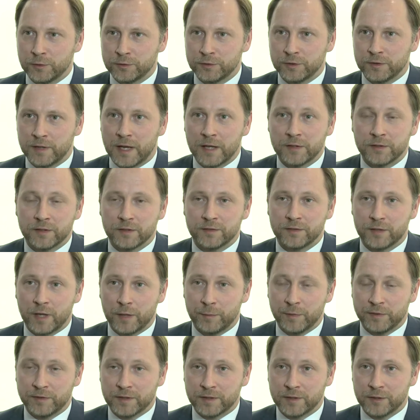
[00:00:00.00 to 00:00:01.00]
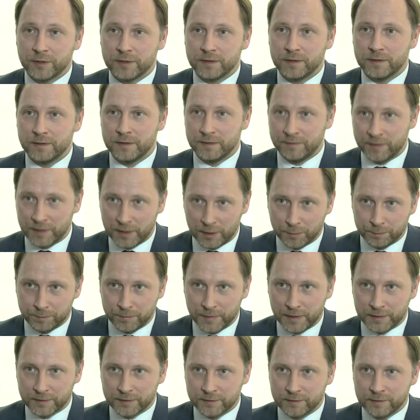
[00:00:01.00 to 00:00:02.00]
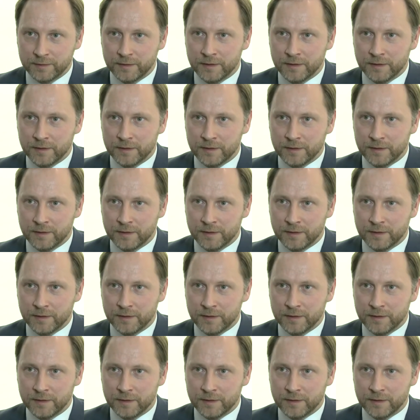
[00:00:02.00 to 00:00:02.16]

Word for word: also national cybersecurity development.